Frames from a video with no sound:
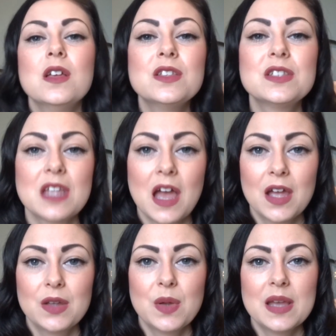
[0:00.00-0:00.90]

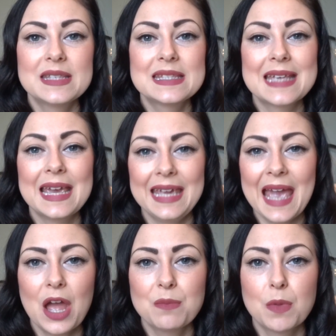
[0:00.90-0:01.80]
So
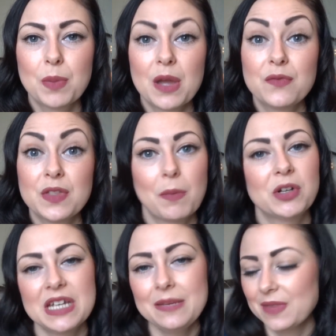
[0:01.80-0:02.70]
skincare, but for the
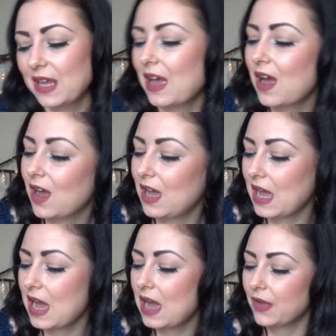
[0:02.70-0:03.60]
body, I
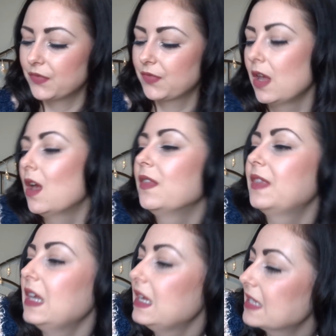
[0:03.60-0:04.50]
have
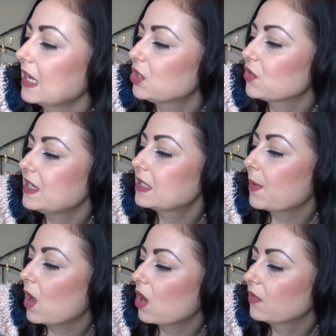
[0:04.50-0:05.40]
the Sanctuary
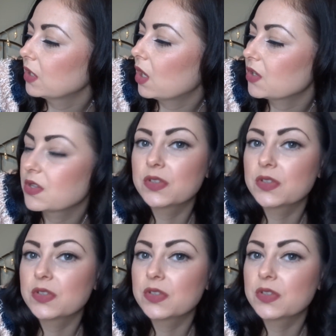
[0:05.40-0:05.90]
Spa Covent Garden